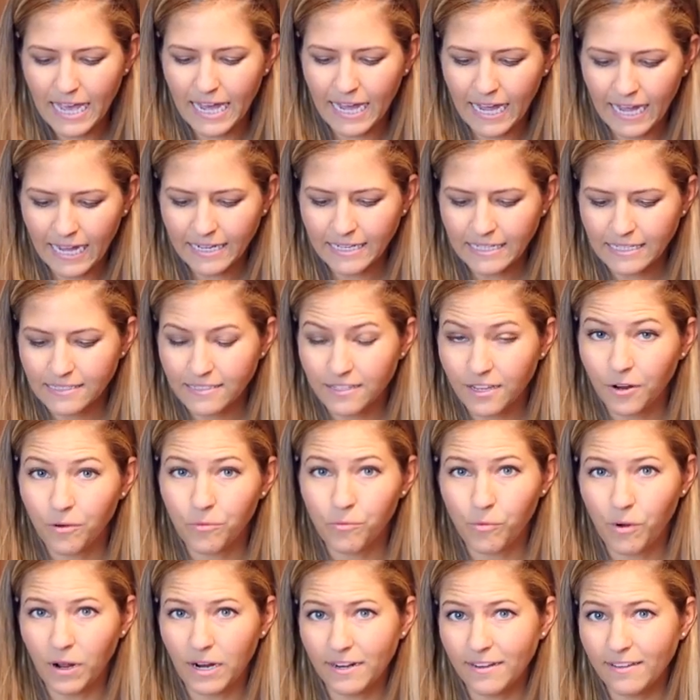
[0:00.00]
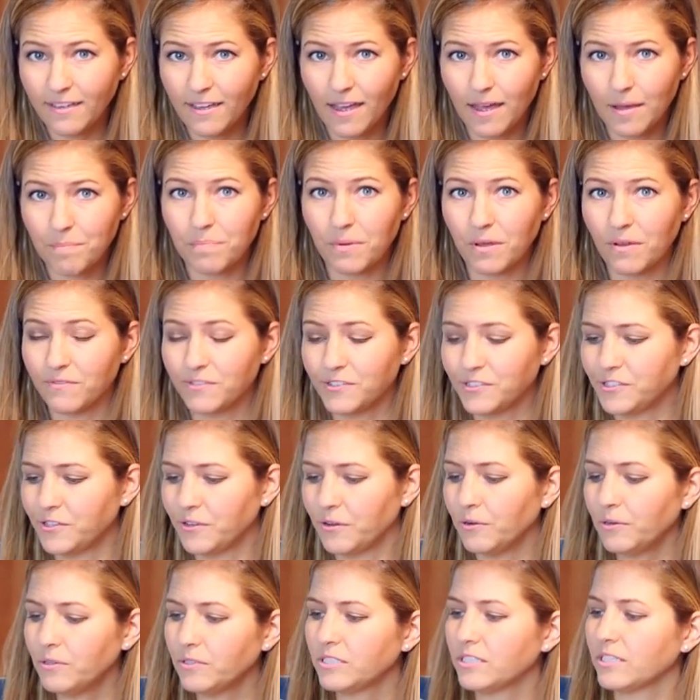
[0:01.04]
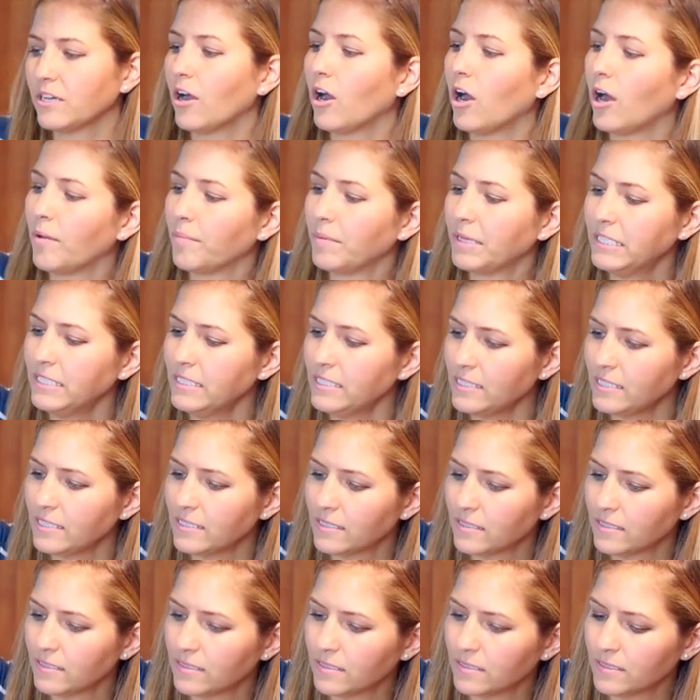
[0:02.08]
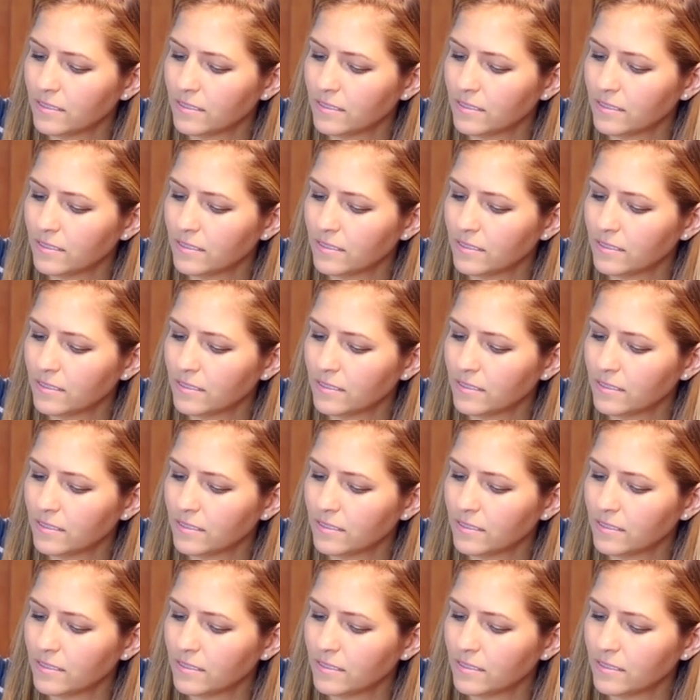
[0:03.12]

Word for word: add is our one cup of soaked almonds.